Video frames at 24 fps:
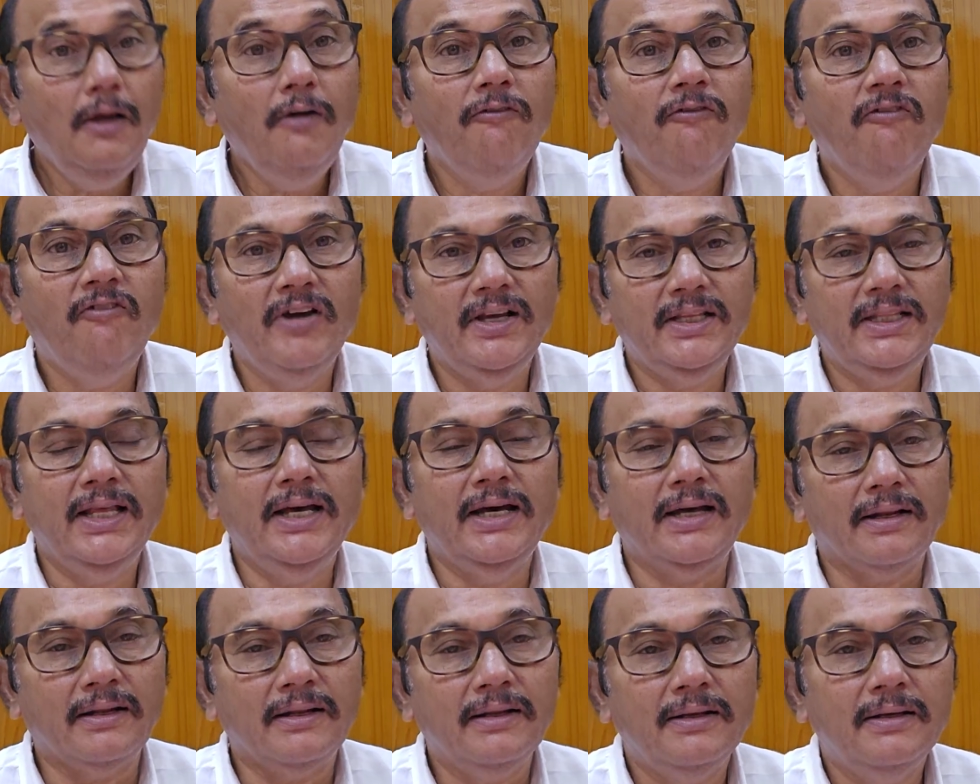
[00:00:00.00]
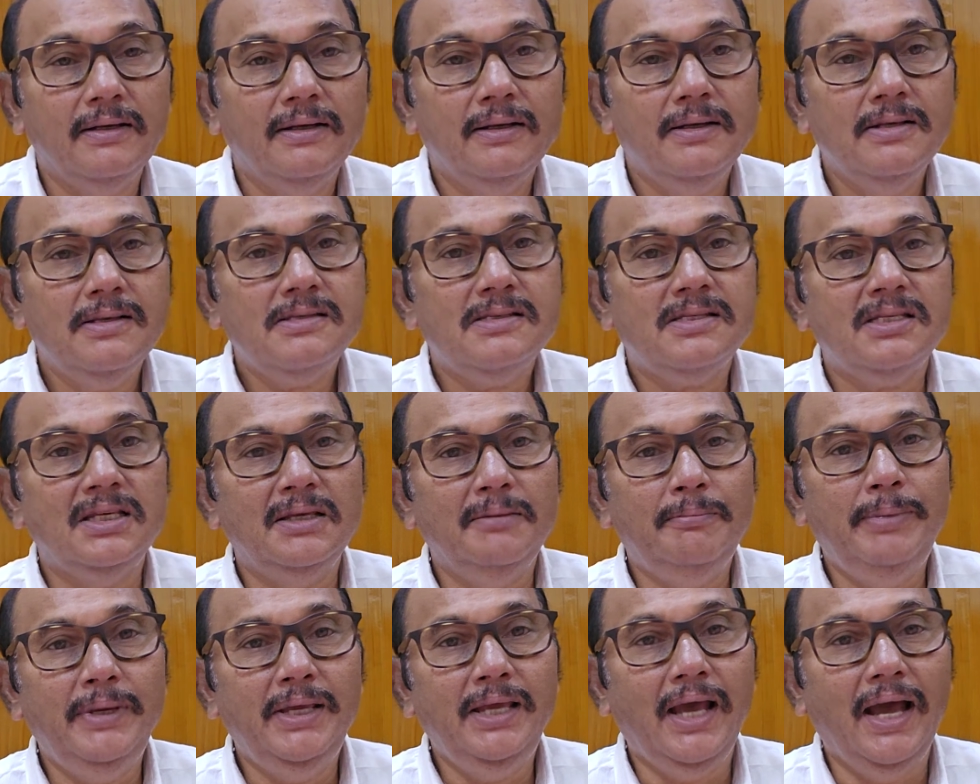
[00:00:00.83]
Whether
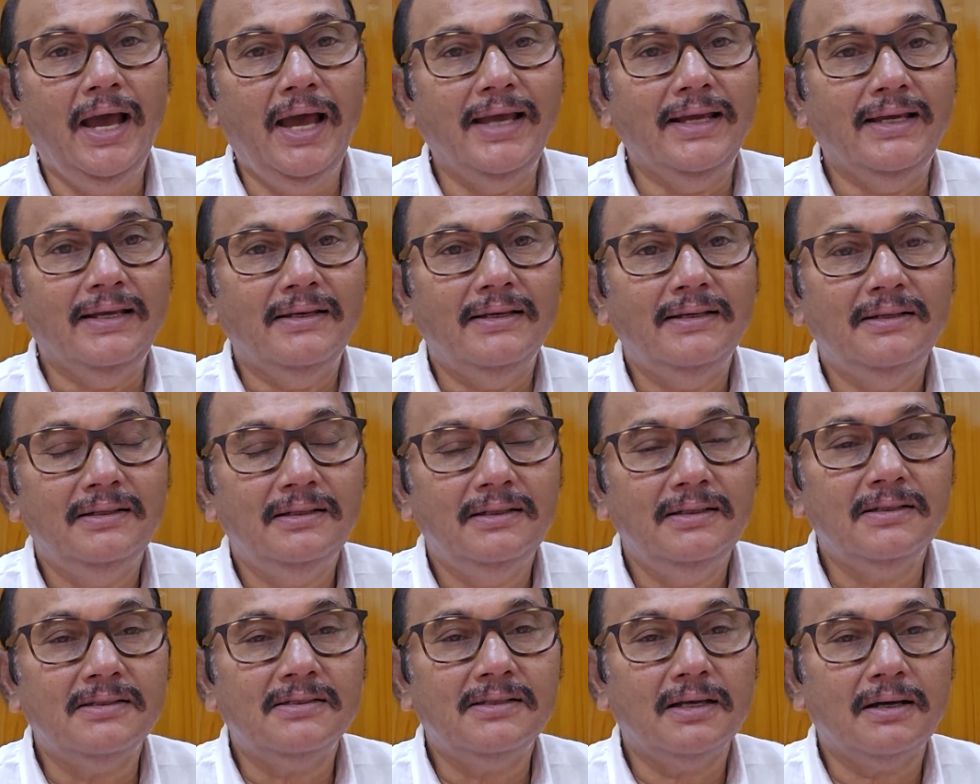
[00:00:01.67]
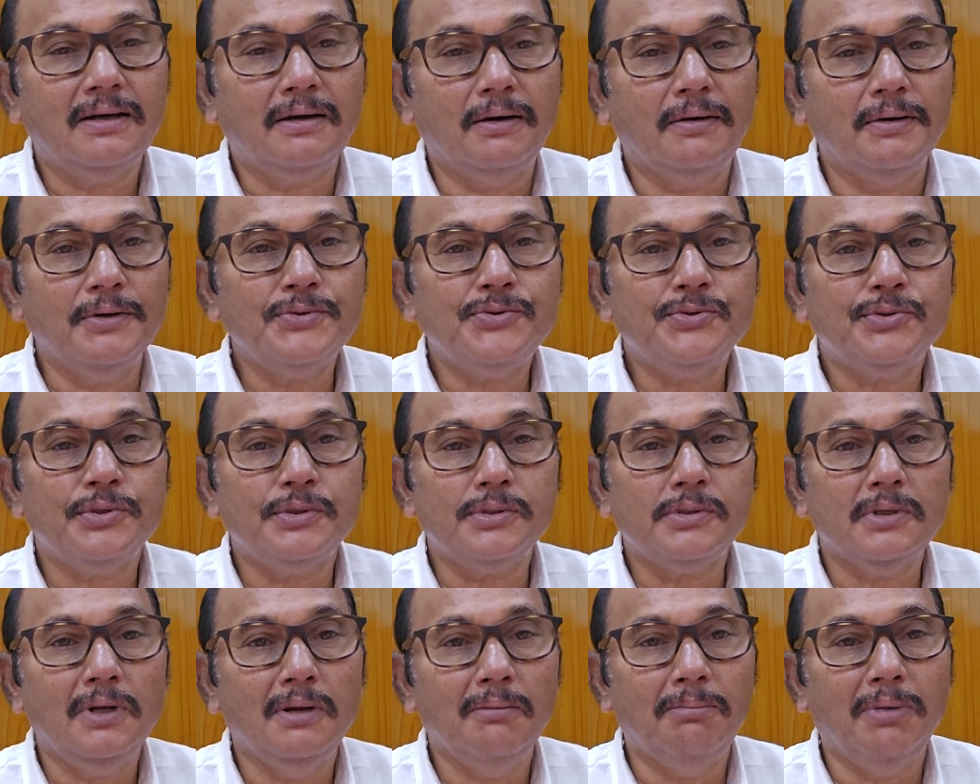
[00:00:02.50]
CBI is a
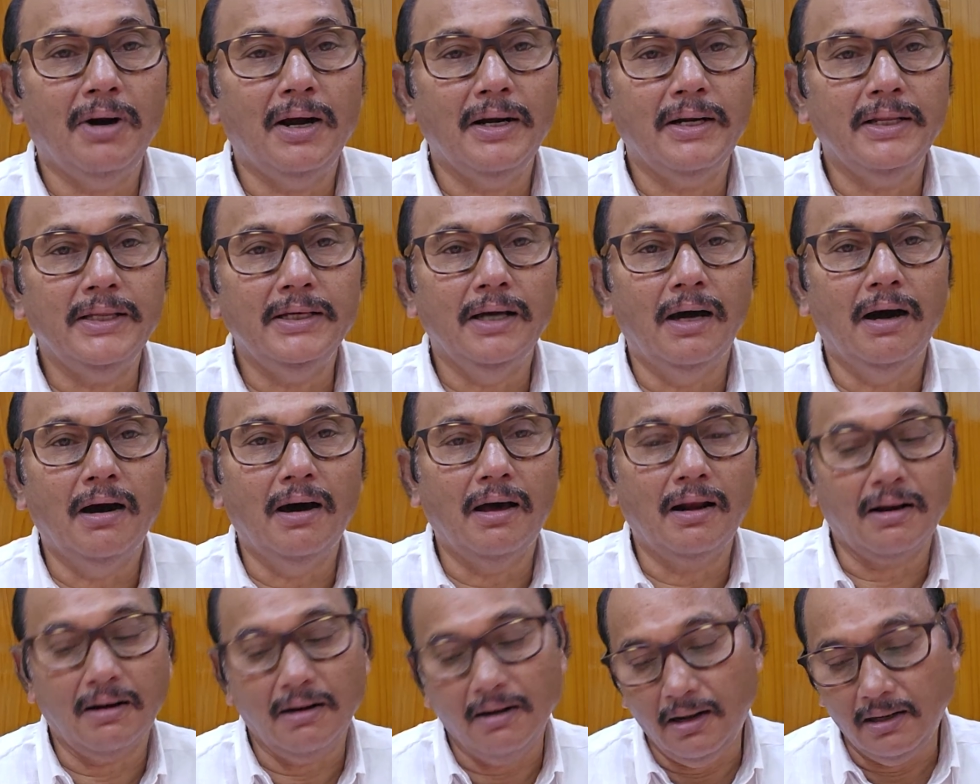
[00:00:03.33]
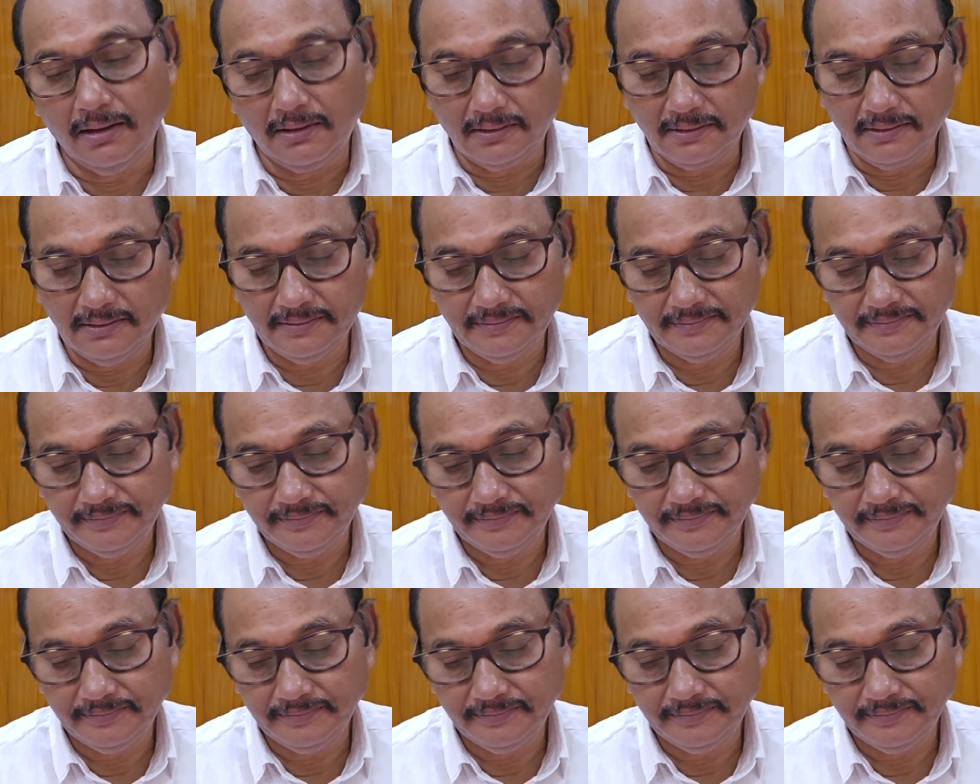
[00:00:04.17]
constitutional body or not.